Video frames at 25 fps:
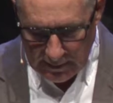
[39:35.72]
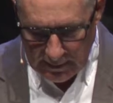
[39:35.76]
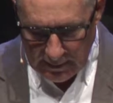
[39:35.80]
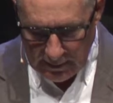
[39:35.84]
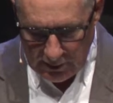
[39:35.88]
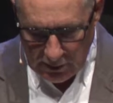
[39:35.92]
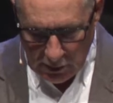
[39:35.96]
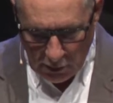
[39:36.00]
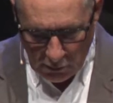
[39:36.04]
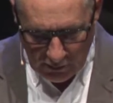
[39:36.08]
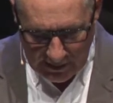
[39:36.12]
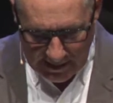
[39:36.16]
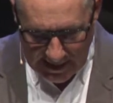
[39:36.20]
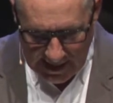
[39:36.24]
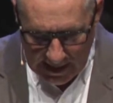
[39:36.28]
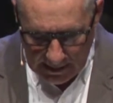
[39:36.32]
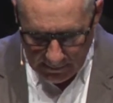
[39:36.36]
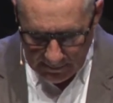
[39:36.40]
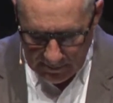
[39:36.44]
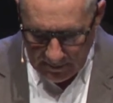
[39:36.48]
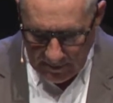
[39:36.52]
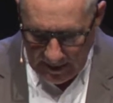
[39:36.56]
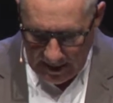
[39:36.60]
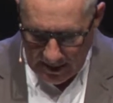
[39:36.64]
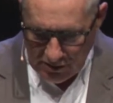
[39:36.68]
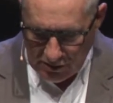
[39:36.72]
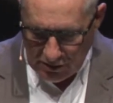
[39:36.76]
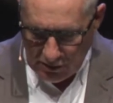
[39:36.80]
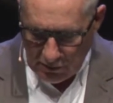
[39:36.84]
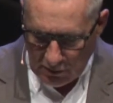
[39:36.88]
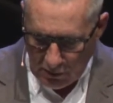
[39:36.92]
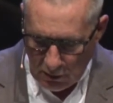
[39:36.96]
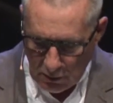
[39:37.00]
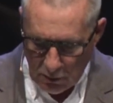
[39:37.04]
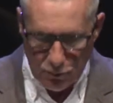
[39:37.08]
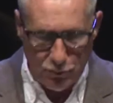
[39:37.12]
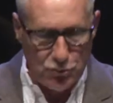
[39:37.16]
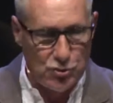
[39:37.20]
no condemnation to
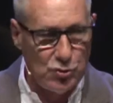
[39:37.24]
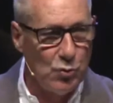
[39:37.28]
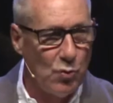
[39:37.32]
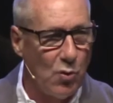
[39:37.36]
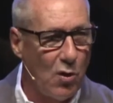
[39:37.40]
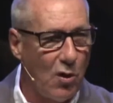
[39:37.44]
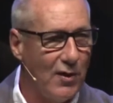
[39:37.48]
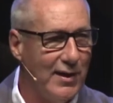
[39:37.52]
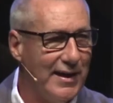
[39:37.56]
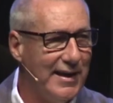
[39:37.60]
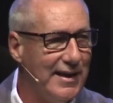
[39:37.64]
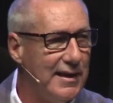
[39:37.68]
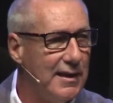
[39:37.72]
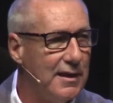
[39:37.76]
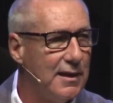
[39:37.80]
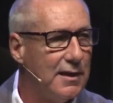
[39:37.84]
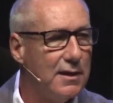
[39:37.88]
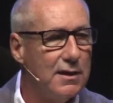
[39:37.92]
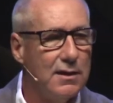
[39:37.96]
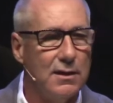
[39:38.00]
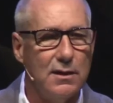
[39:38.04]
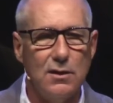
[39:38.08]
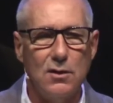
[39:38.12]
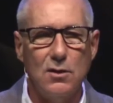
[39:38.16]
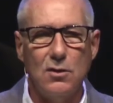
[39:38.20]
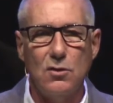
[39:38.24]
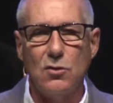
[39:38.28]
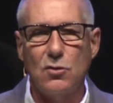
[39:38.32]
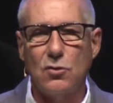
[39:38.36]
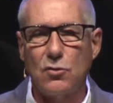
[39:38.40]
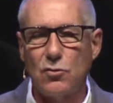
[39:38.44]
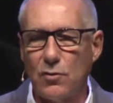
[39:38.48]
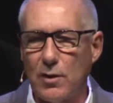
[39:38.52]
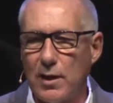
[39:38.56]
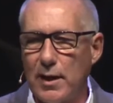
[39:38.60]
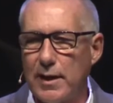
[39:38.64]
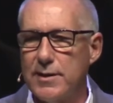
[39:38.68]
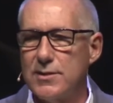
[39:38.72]
those who are in
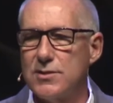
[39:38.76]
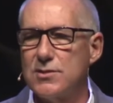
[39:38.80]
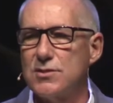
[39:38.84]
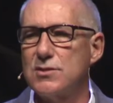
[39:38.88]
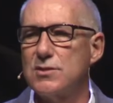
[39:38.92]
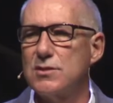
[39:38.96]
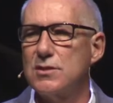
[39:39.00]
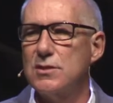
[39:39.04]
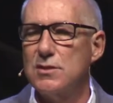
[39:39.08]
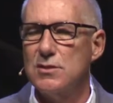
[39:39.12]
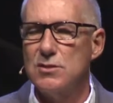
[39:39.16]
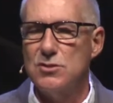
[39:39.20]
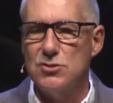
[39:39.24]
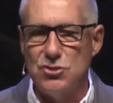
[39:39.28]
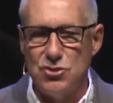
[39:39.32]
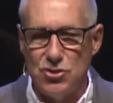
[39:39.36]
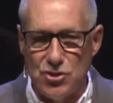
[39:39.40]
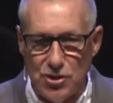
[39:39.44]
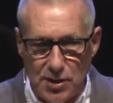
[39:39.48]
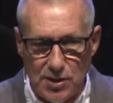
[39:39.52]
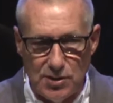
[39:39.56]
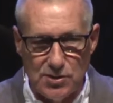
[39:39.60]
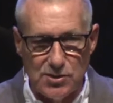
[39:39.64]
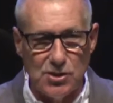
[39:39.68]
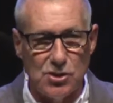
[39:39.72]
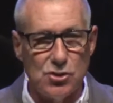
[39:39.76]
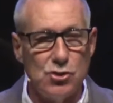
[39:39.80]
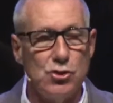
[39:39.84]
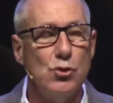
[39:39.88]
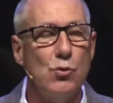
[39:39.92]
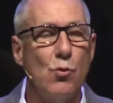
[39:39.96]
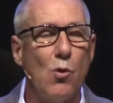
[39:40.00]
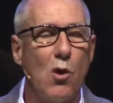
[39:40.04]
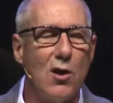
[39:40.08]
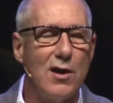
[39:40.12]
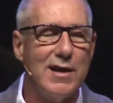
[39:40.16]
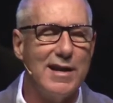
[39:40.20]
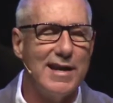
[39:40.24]
Christ Jesus.
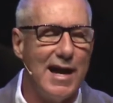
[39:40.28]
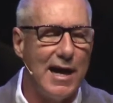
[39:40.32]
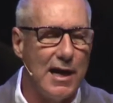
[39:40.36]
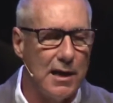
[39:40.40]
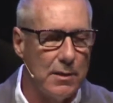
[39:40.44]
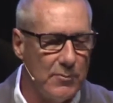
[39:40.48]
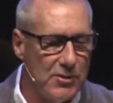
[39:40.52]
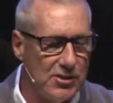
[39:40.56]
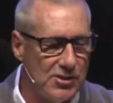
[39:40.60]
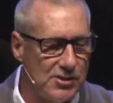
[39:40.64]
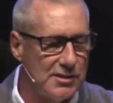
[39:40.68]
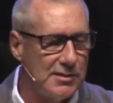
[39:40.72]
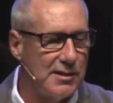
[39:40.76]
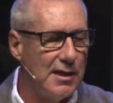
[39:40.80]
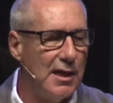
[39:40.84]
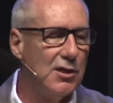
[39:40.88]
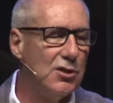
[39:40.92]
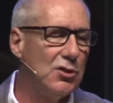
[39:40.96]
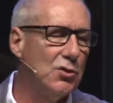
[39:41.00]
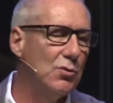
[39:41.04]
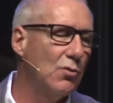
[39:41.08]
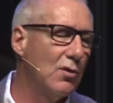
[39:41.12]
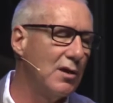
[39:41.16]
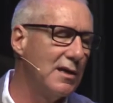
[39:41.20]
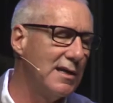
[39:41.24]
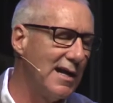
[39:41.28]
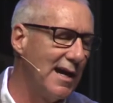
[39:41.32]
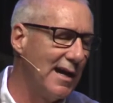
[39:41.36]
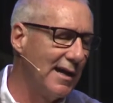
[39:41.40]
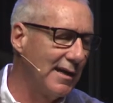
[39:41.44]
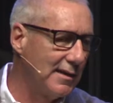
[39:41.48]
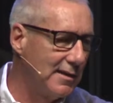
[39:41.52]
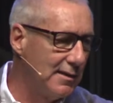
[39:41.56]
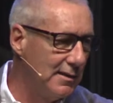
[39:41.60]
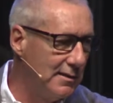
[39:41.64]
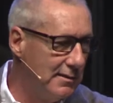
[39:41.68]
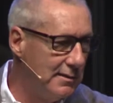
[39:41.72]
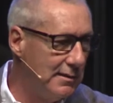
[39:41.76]
You are not a mistake. You are
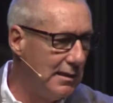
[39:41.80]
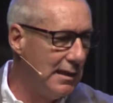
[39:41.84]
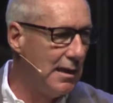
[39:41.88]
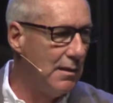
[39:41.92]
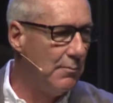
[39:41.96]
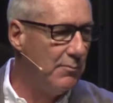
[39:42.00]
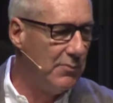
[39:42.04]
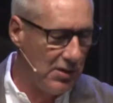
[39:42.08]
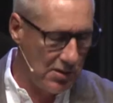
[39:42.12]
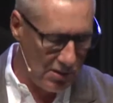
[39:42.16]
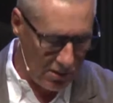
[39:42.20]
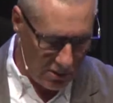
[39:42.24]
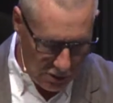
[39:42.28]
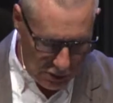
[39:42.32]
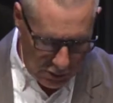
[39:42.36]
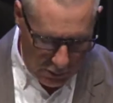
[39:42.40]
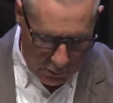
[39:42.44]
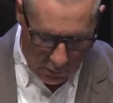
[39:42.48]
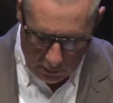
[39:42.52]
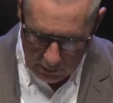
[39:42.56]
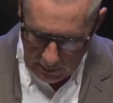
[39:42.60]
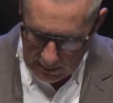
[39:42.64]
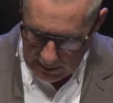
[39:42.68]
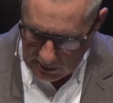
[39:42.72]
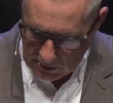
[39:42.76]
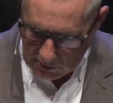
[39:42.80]
not condemned because you are in